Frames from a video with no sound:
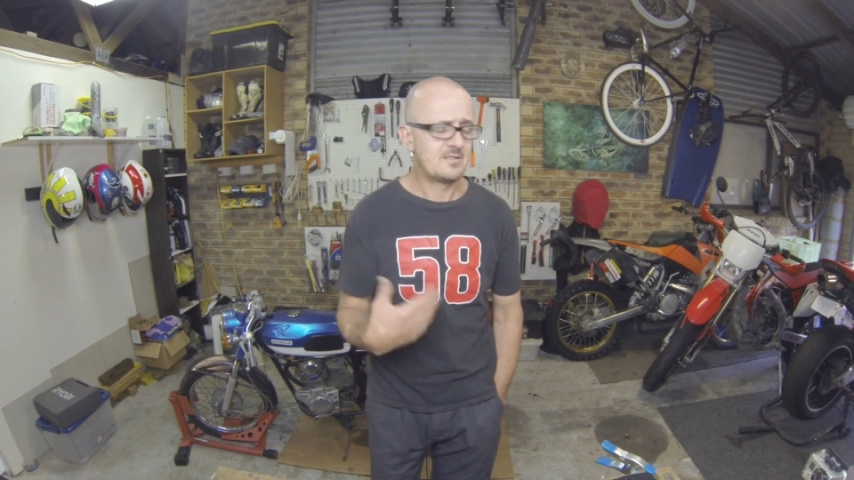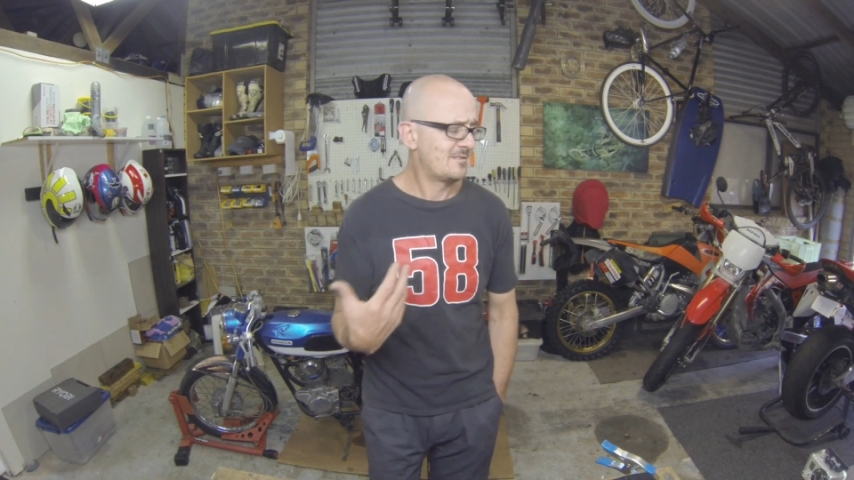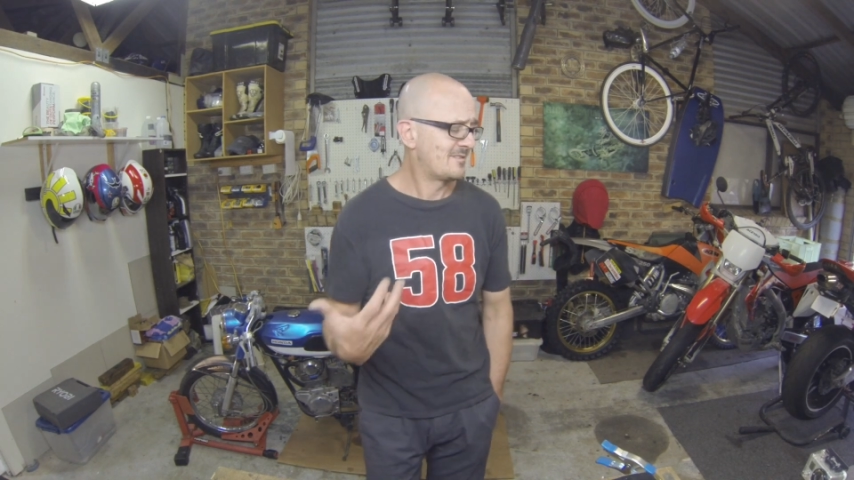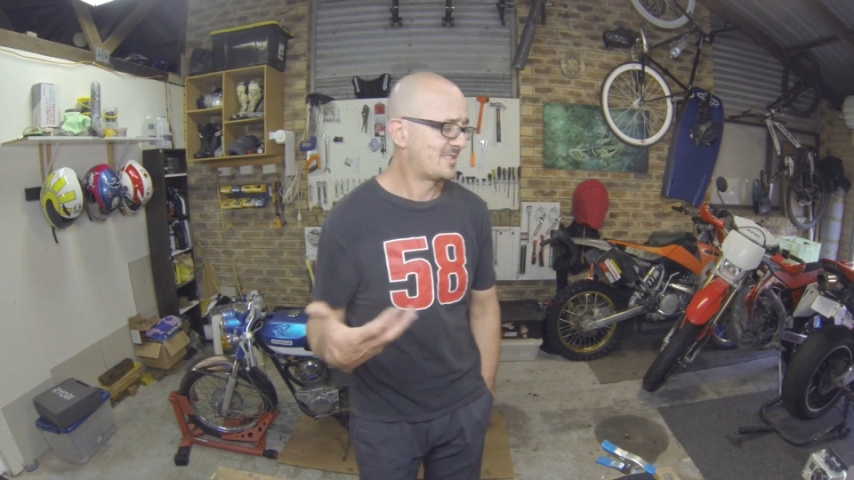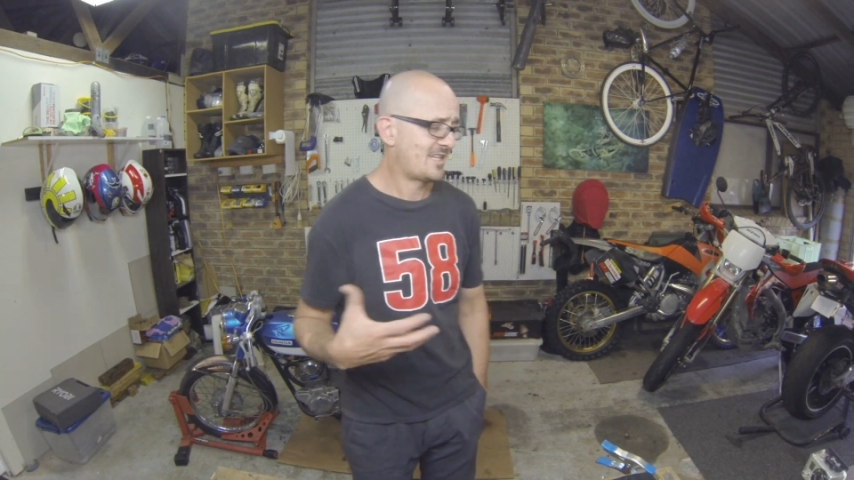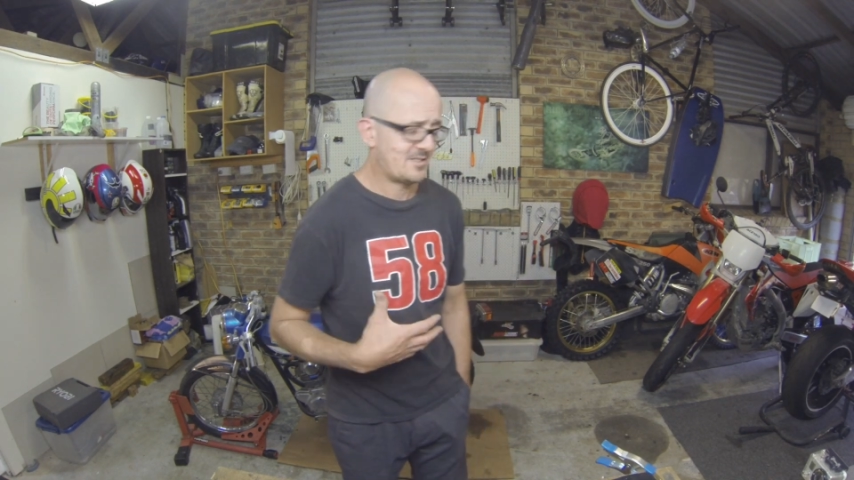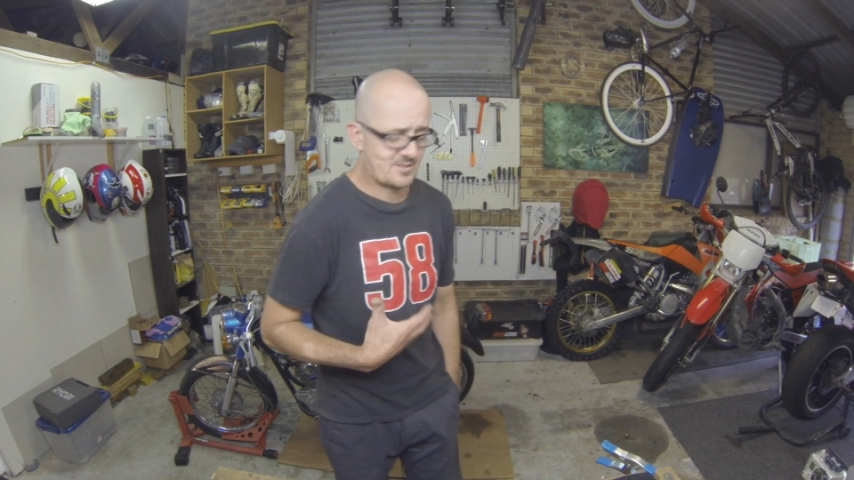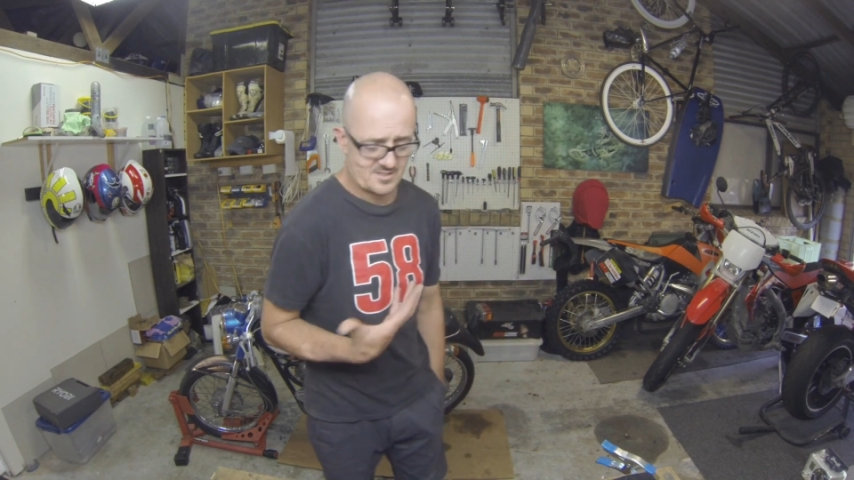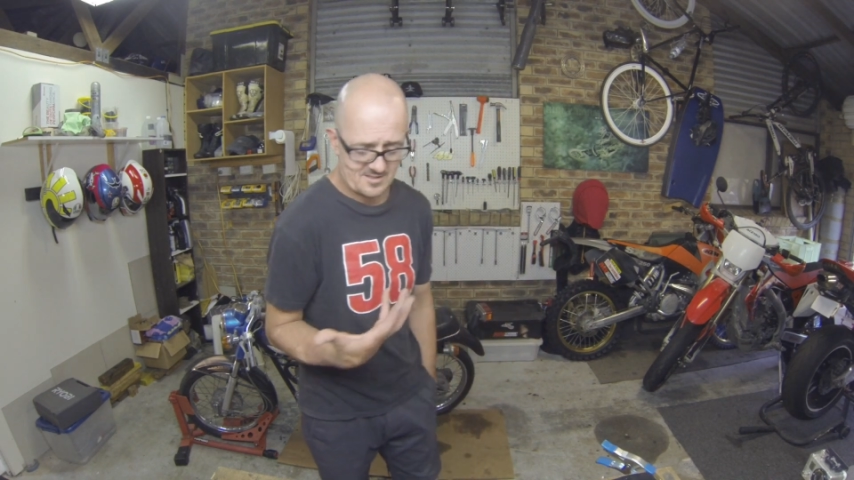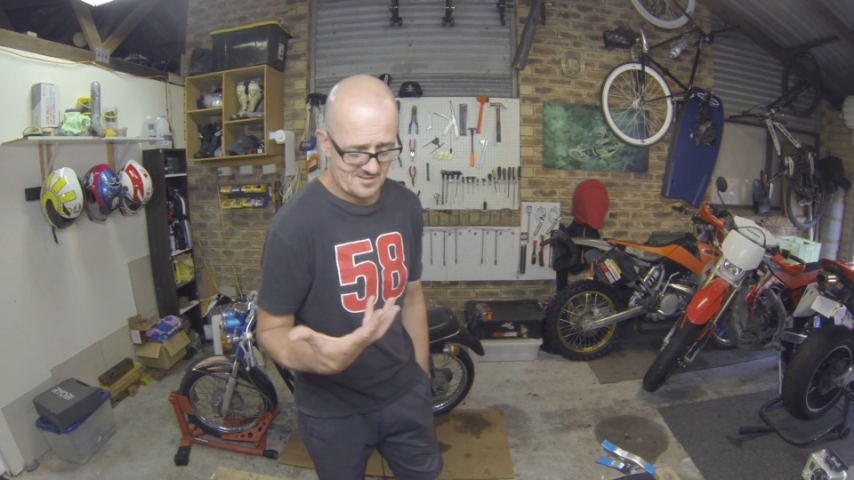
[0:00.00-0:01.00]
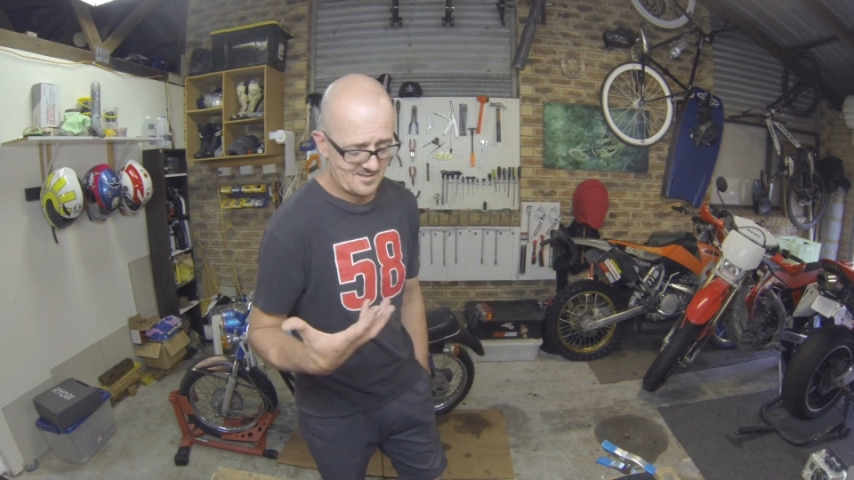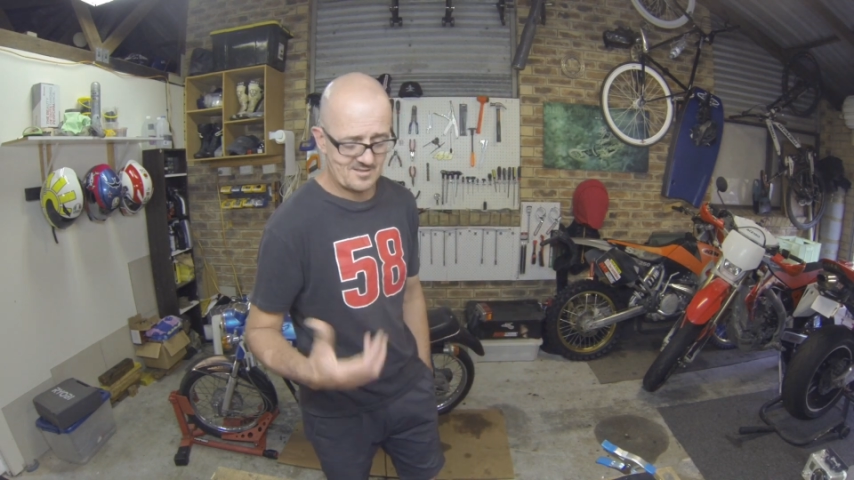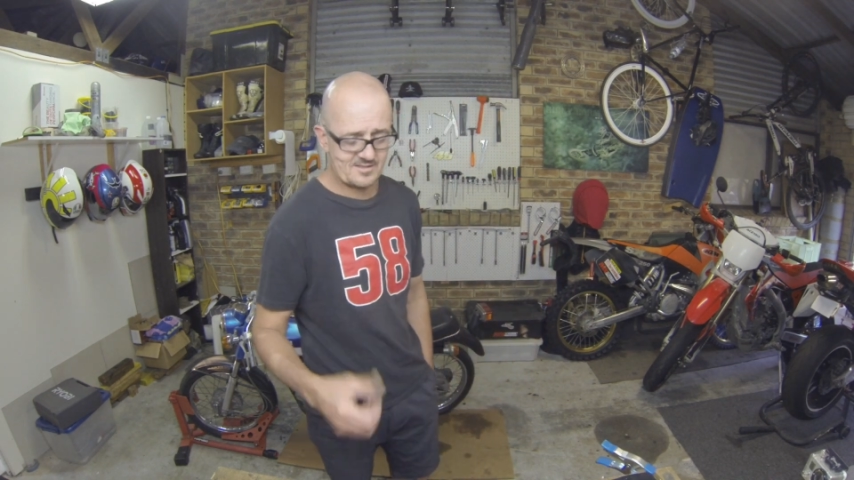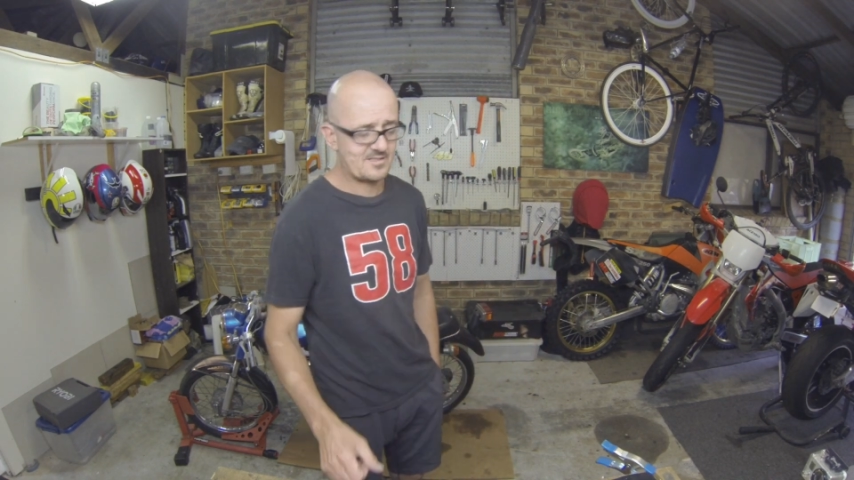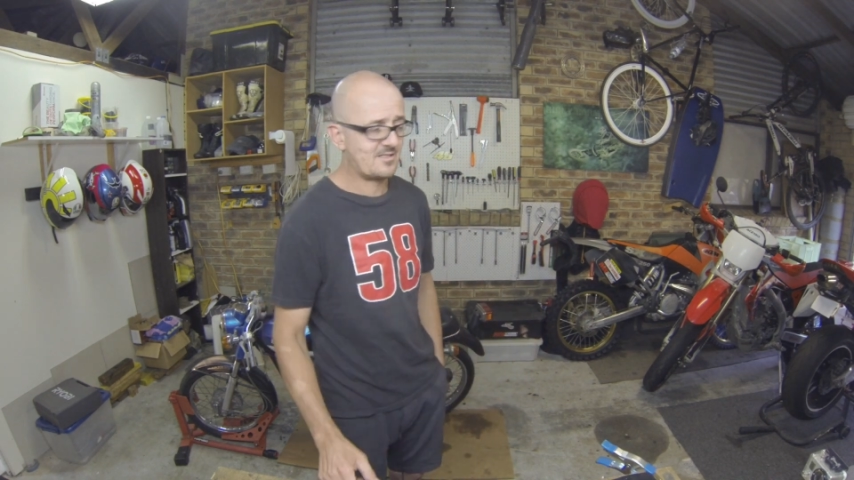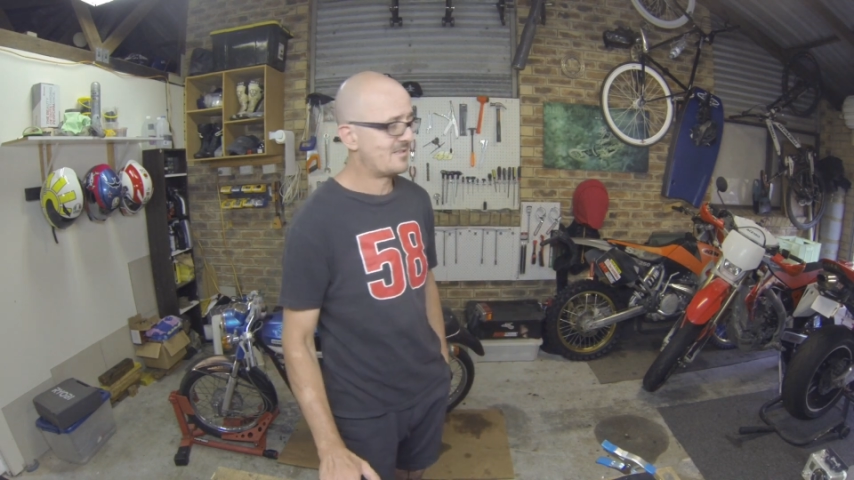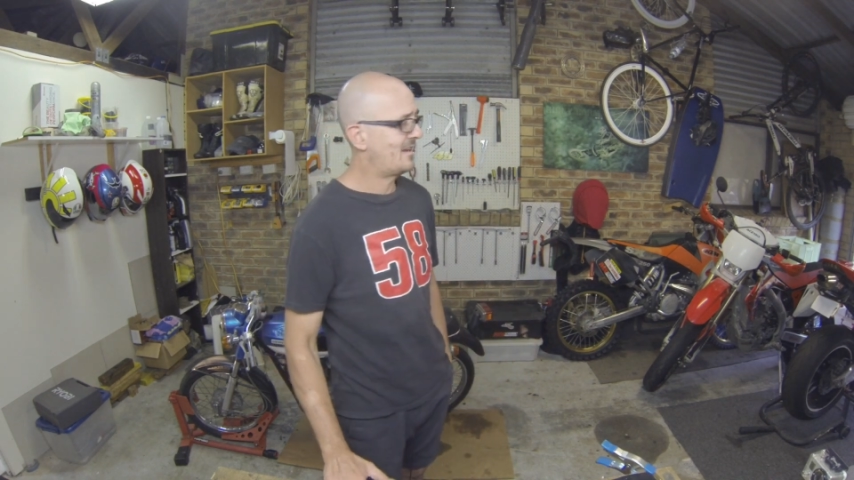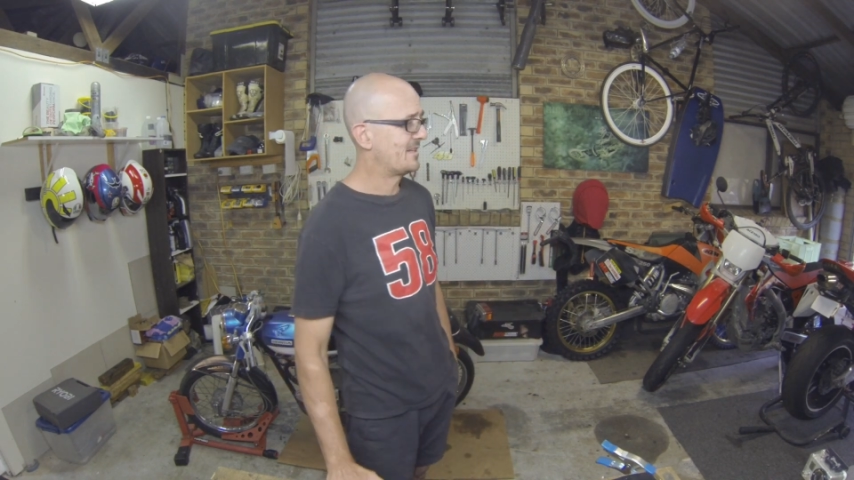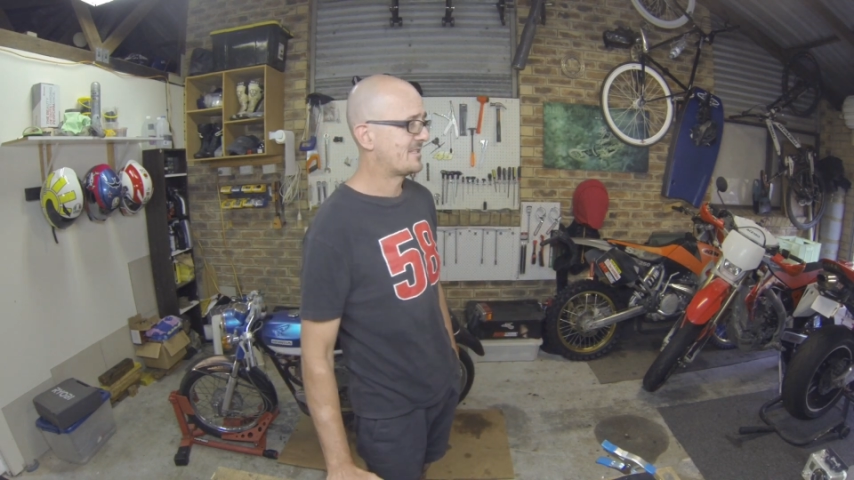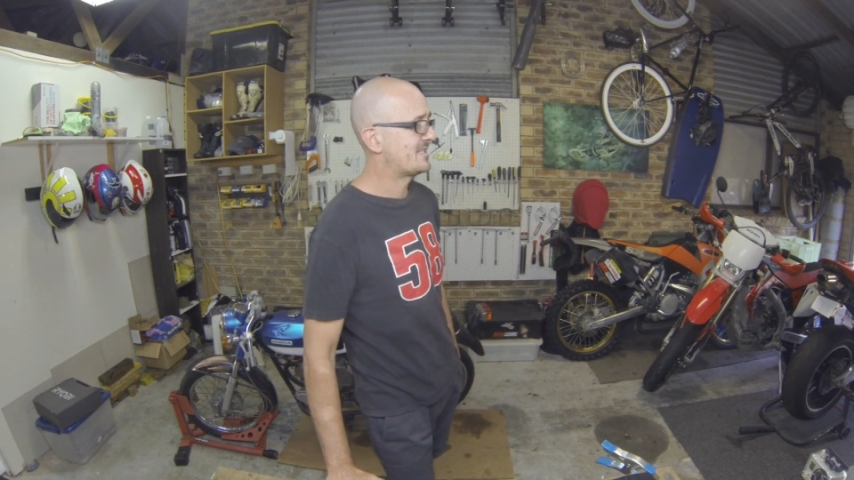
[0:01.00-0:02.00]
such
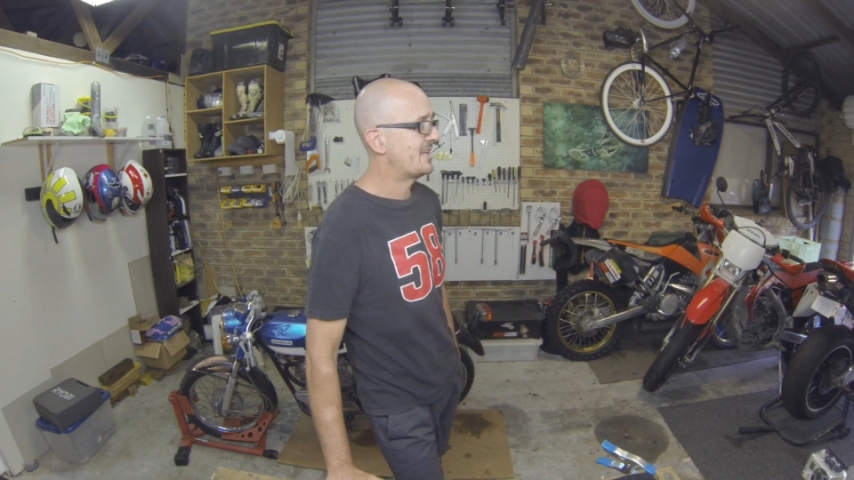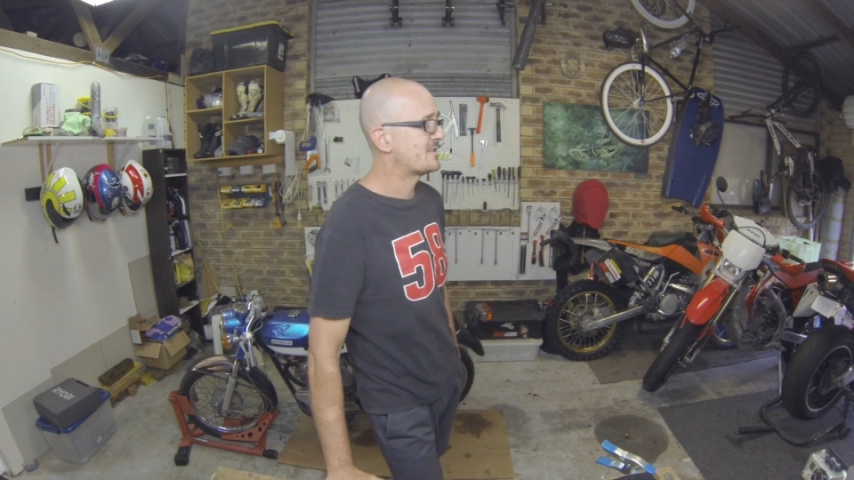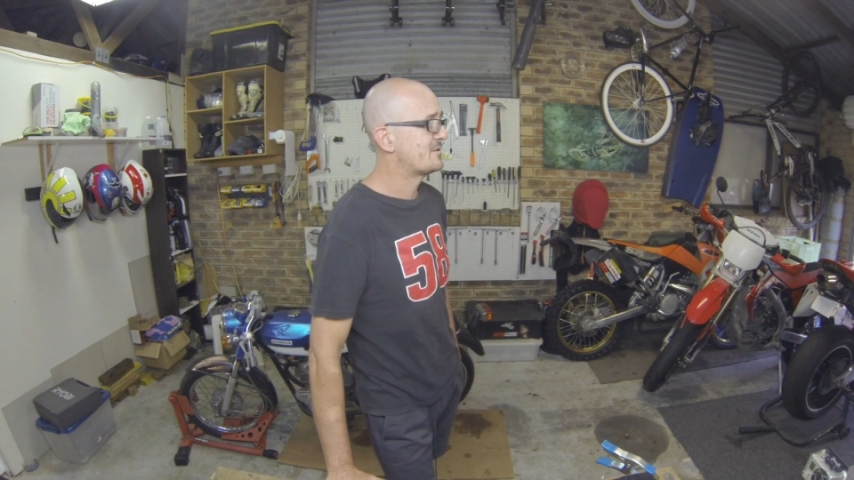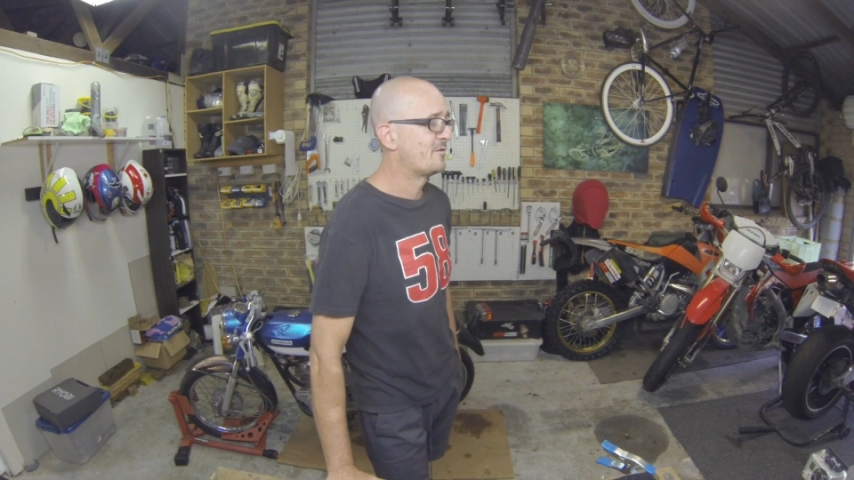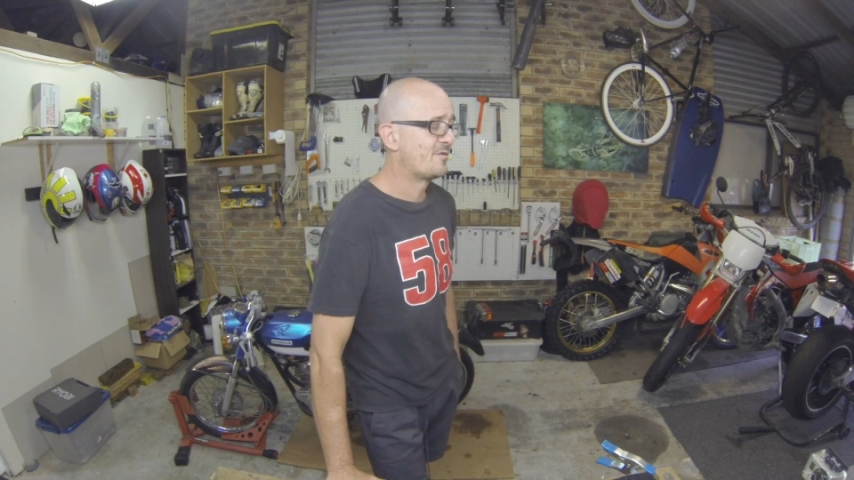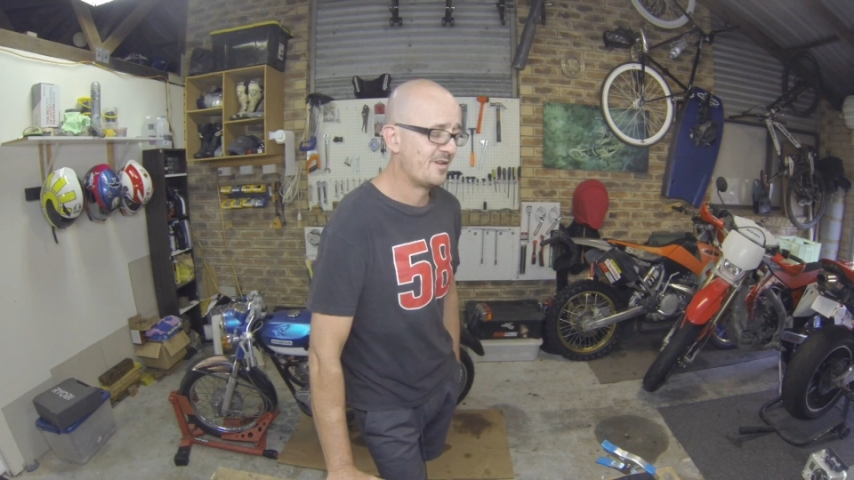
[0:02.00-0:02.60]
a sense of